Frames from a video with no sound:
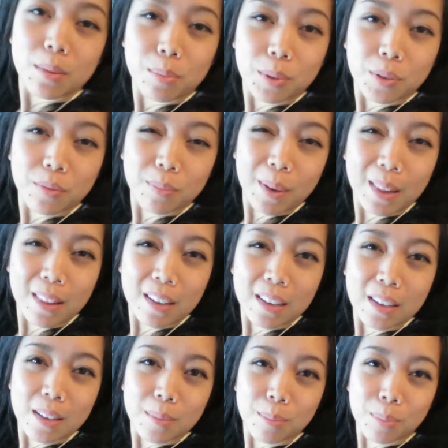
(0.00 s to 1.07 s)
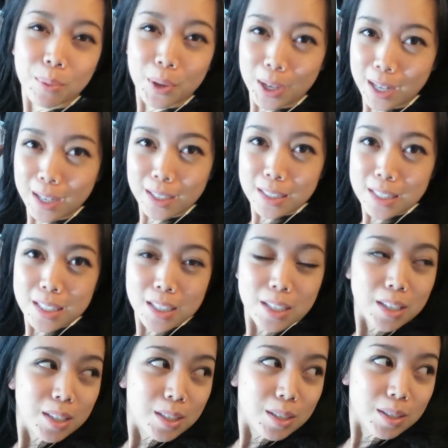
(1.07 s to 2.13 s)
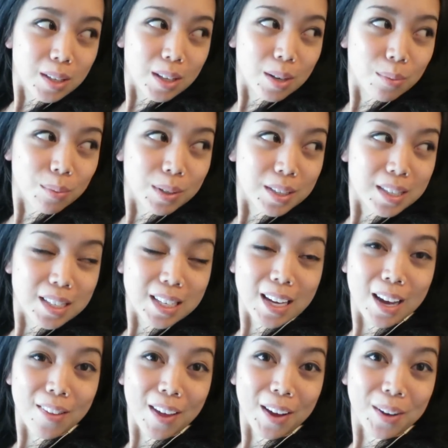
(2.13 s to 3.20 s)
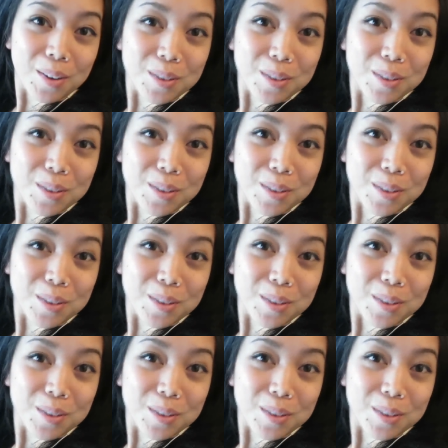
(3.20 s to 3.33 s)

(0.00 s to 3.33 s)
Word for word: approved by the brand. So then we'll see how that